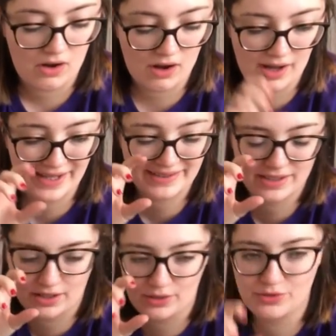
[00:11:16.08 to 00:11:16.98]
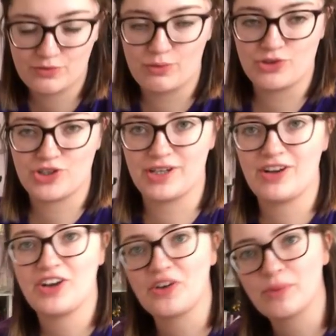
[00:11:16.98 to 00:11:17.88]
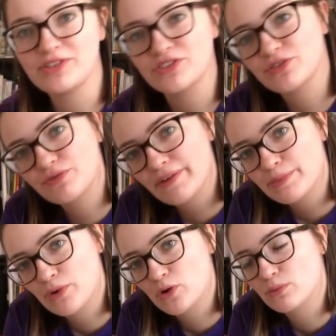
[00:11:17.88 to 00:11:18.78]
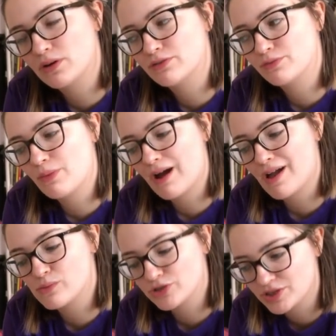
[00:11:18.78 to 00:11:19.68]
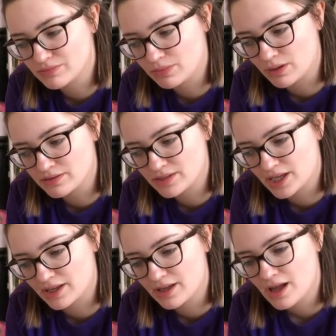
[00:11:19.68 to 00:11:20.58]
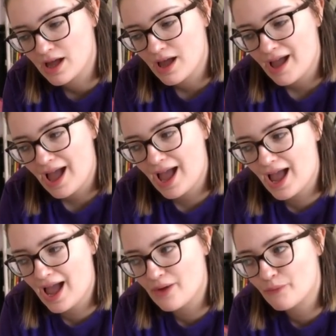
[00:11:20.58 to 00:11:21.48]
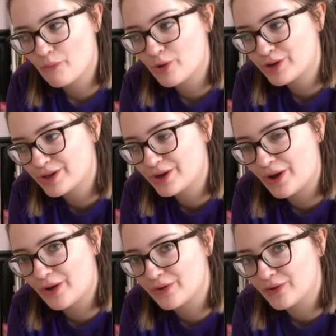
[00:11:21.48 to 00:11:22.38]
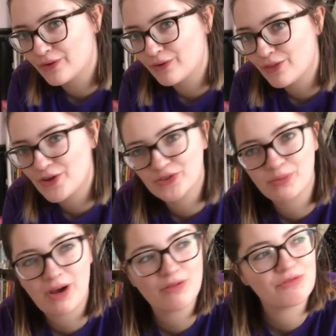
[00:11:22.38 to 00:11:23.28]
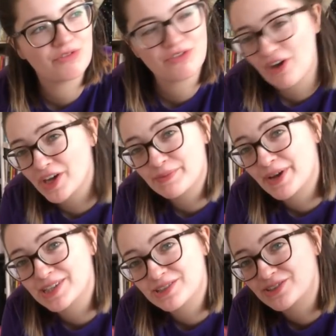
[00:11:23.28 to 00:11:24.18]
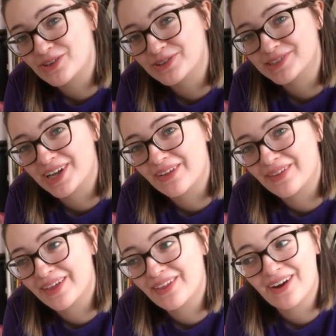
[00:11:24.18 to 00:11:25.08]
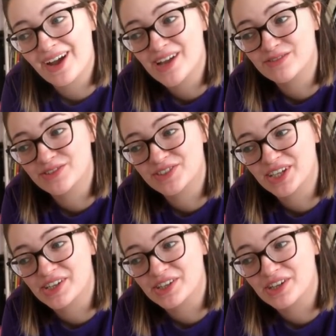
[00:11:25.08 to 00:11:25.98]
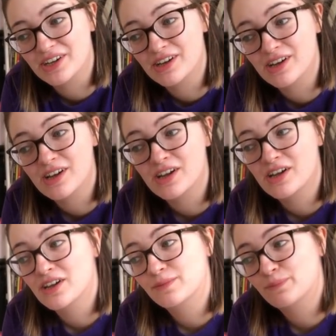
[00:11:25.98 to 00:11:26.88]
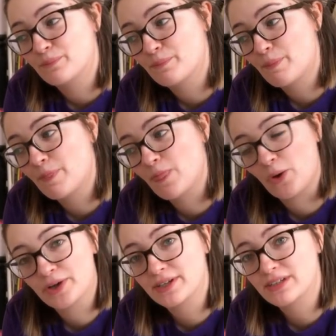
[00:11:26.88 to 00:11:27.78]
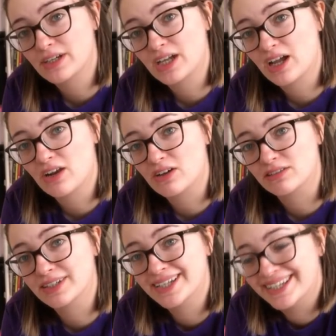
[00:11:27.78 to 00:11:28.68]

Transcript: I did a load of washing and I went to the very bottom of my washing basket, and what do you know, there's about 30 pairs of socks down there that I haven't seen. I'm not gonna tell you how long.